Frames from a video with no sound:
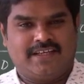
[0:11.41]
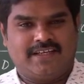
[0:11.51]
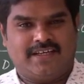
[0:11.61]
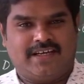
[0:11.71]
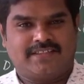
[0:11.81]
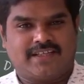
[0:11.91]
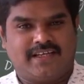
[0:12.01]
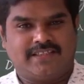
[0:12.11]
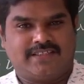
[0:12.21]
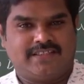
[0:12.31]
Yeah, last
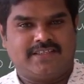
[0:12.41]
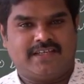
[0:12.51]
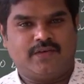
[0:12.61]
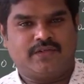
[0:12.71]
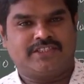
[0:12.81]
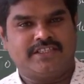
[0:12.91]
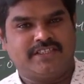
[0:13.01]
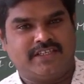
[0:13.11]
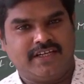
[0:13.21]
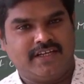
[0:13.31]
class I was
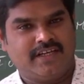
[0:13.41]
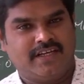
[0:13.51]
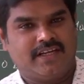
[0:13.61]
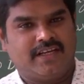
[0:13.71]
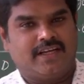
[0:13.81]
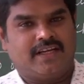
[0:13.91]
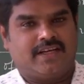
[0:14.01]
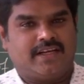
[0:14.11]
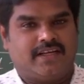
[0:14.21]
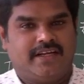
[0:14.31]
teaching
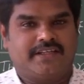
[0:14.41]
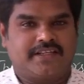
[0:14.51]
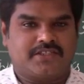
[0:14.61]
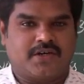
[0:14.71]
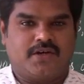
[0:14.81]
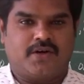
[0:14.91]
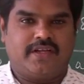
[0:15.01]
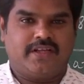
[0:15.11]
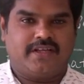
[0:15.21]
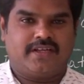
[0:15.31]
interest on
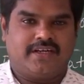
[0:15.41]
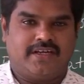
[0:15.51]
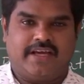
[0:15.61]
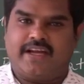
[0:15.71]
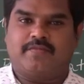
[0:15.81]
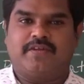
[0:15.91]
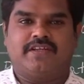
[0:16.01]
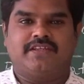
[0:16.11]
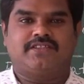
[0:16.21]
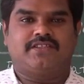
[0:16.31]
drawing. Direct
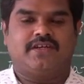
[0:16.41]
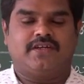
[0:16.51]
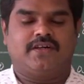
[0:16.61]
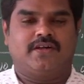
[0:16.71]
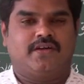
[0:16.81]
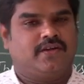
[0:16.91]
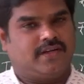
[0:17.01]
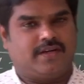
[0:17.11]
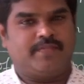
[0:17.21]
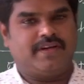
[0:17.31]
method is
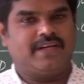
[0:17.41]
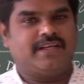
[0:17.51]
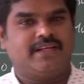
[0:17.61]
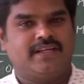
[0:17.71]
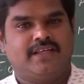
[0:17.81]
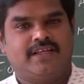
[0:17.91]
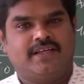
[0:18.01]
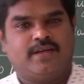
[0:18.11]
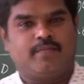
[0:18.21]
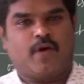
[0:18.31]
completed.
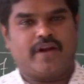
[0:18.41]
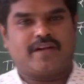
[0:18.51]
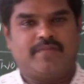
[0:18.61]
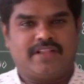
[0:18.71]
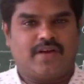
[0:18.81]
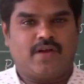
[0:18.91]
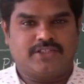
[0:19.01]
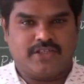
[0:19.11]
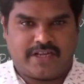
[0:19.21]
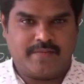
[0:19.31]
Product method
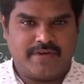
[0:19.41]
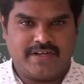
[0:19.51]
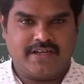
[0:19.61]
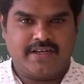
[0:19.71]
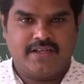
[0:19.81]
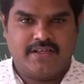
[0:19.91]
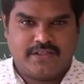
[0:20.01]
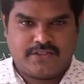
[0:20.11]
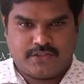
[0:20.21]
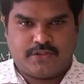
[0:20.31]
also I completed.
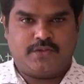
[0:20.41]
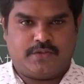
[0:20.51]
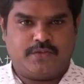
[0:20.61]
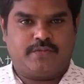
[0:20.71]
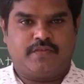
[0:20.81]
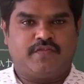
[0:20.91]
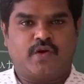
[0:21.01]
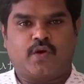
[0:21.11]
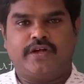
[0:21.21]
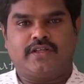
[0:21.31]
So
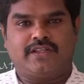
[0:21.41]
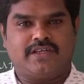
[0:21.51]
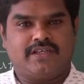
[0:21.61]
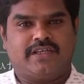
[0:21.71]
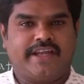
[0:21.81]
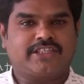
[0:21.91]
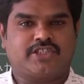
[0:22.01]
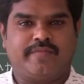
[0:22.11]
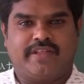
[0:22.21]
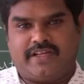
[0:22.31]
before going to the
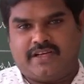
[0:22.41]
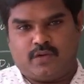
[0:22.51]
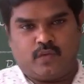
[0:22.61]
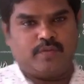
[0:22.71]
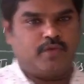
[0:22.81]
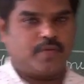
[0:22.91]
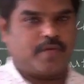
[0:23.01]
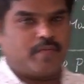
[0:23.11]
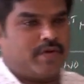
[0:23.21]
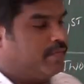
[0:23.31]
next method, one more
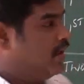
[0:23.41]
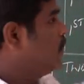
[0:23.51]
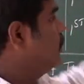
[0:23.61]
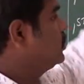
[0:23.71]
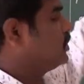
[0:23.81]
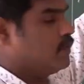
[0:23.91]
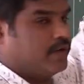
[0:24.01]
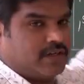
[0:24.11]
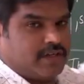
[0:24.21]
problem I'm going to solve it.